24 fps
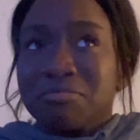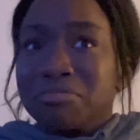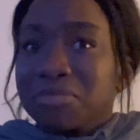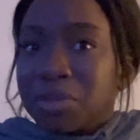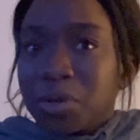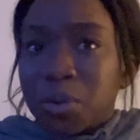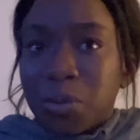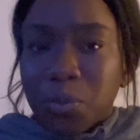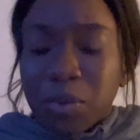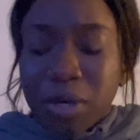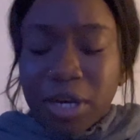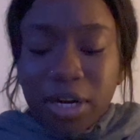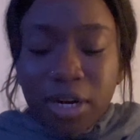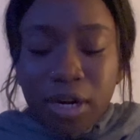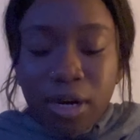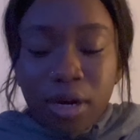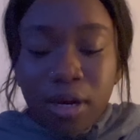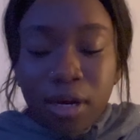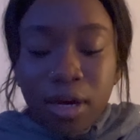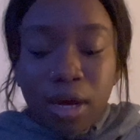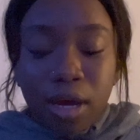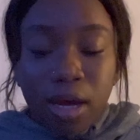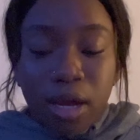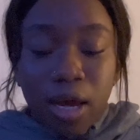
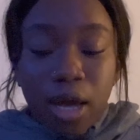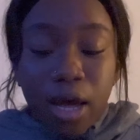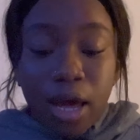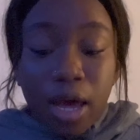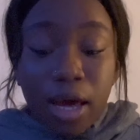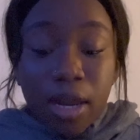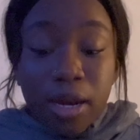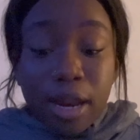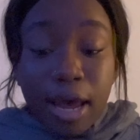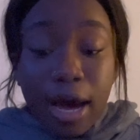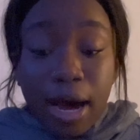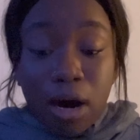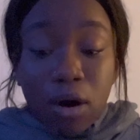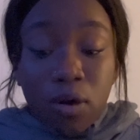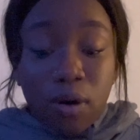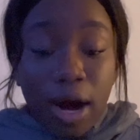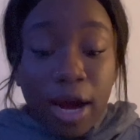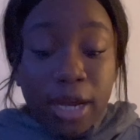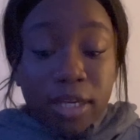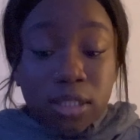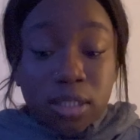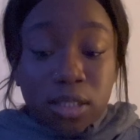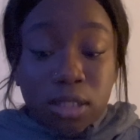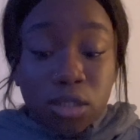weird. And now
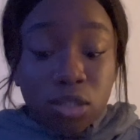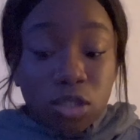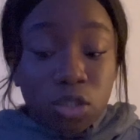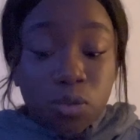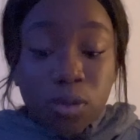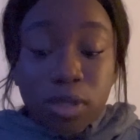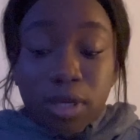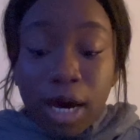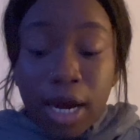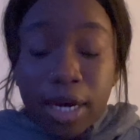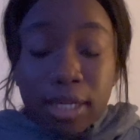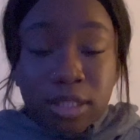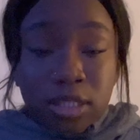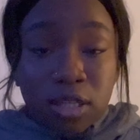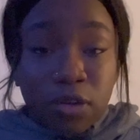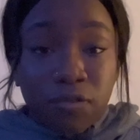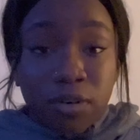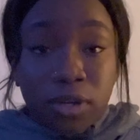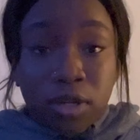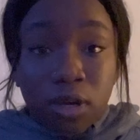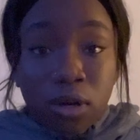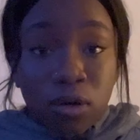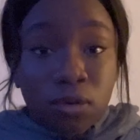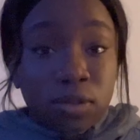I still do a lot of stuff
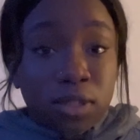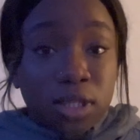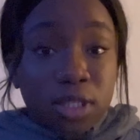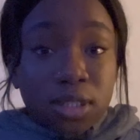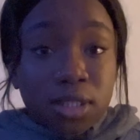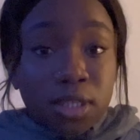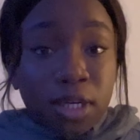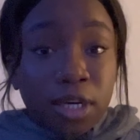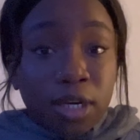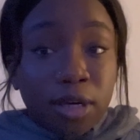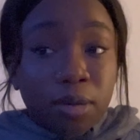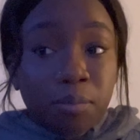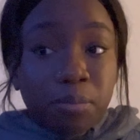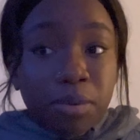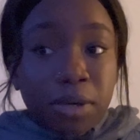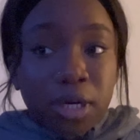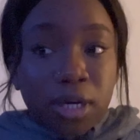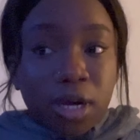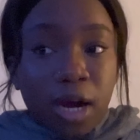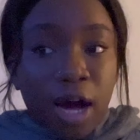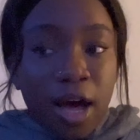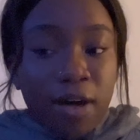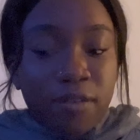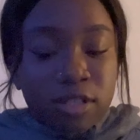alone this year,
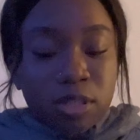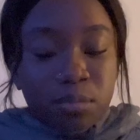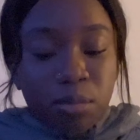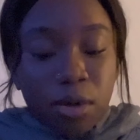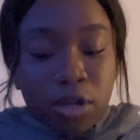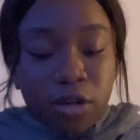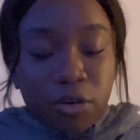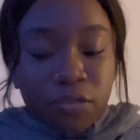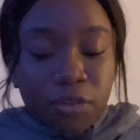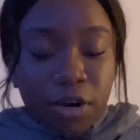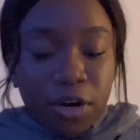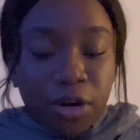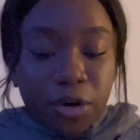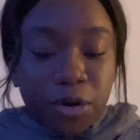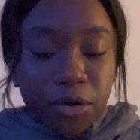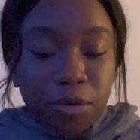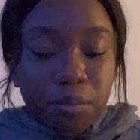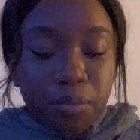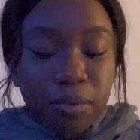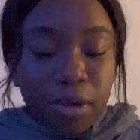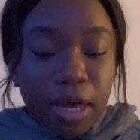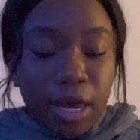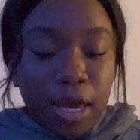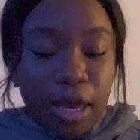but I have a smaller friend
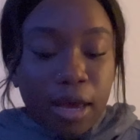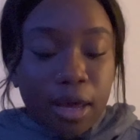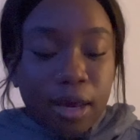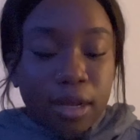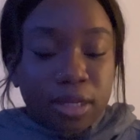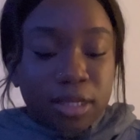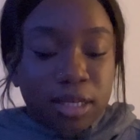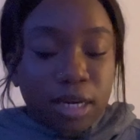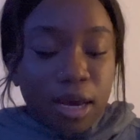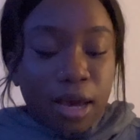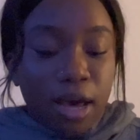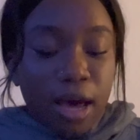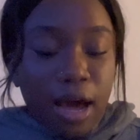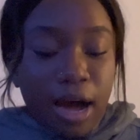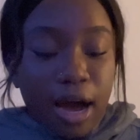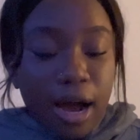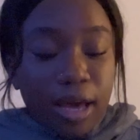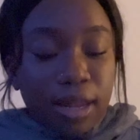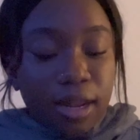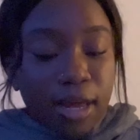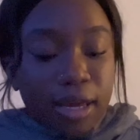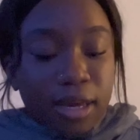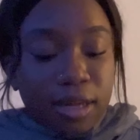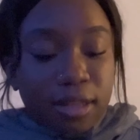group and
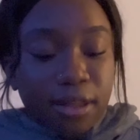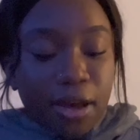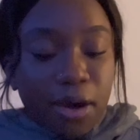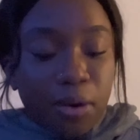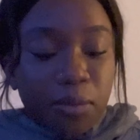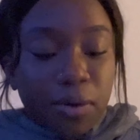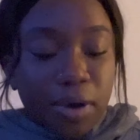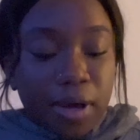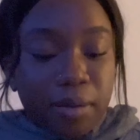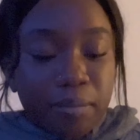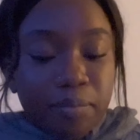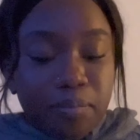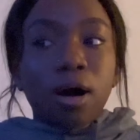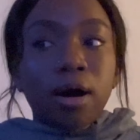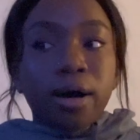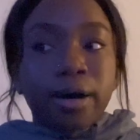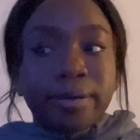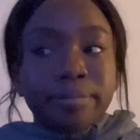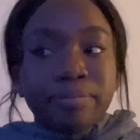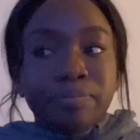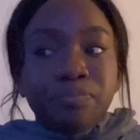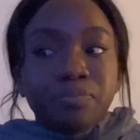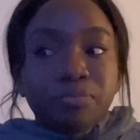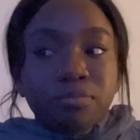I like it that way.
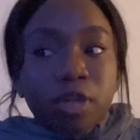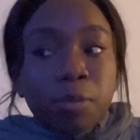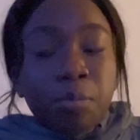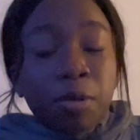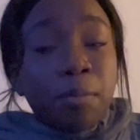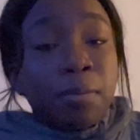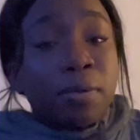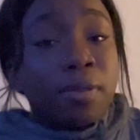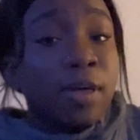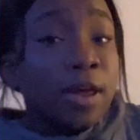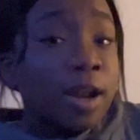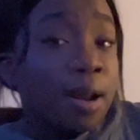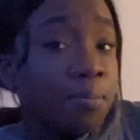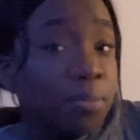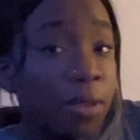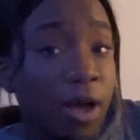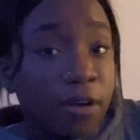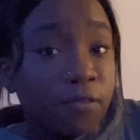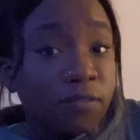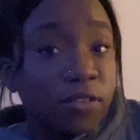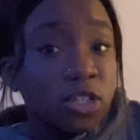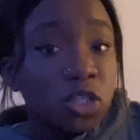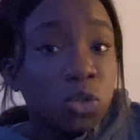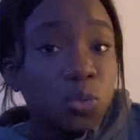Um, the people that I'm
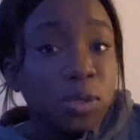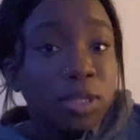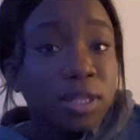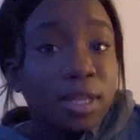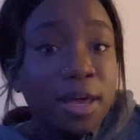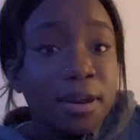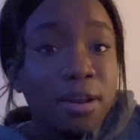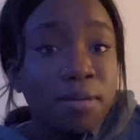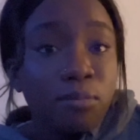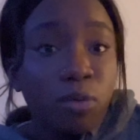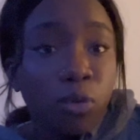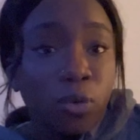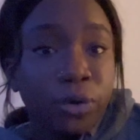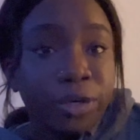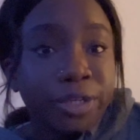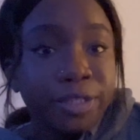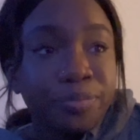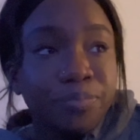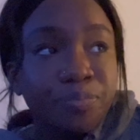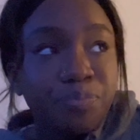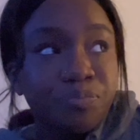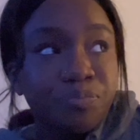not friends with anymore